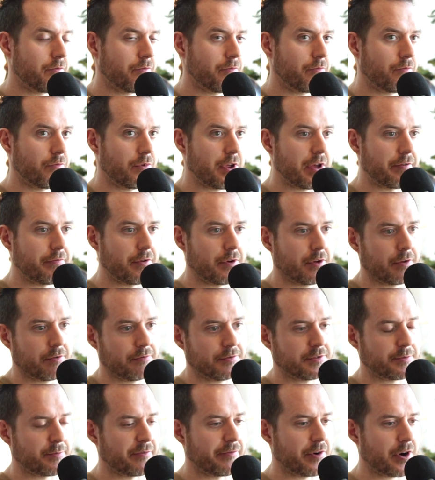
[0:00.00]
we have
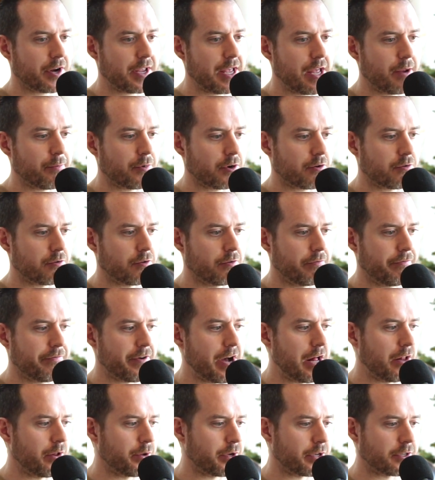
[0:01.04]
some of our camera crew
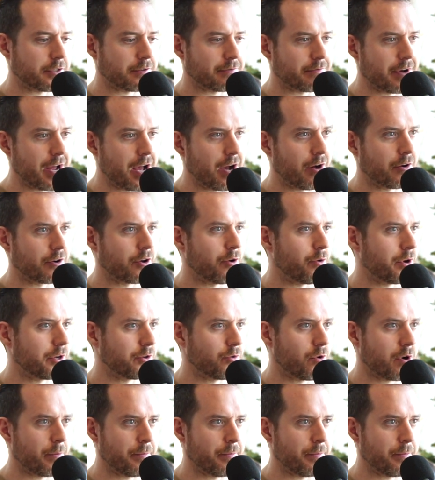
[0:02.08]
following us around, going to our